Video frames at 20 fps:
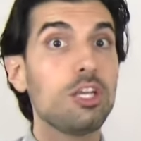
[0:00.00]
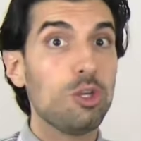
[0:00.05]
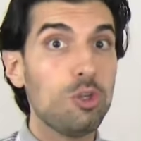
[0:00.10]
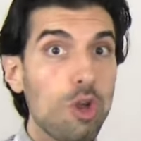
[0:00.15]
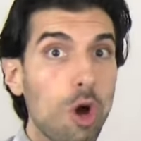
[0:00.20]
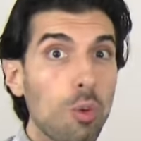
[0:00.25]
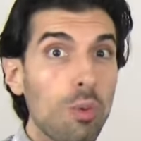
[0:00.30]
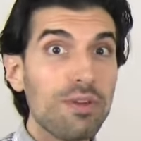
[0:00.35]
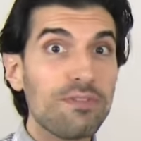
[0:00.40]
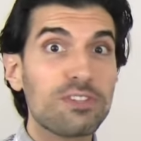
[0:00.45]
you
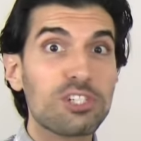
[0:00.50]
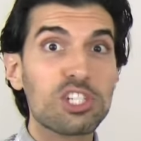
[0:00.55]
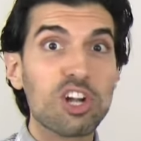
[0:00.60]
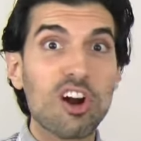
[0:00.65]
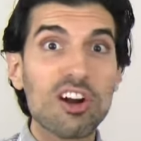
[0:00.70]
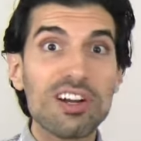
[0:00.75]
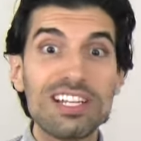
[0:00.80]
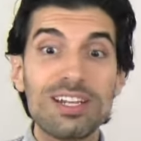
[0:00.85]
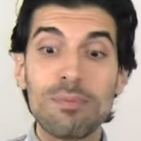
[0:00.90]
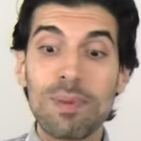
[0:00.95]
know we've
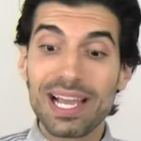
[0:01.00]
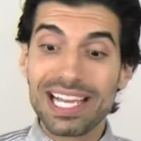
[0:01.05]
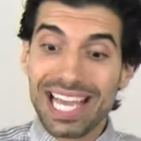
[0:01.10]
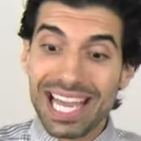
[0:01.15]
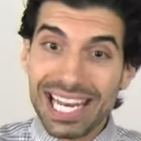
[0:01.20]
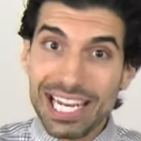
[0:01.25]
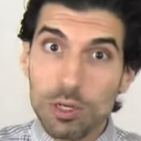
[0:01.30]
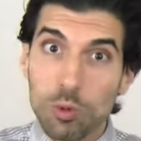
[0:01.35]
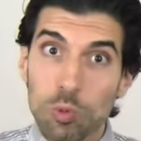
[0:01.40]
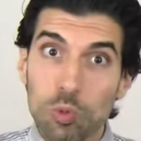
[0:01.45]
started by
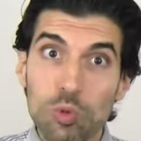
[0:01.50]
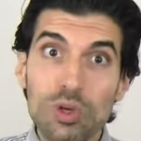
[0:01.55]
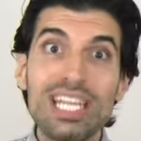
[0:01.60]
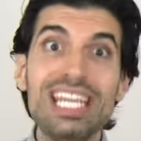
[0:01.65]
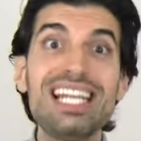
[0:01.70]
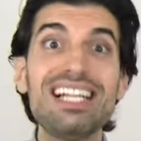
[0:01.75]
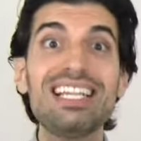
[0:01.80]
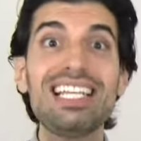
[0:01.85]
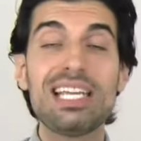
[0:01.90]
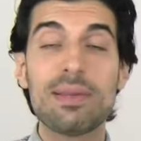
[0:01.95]
getting
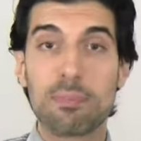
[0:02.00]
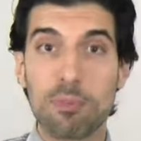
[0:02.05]
really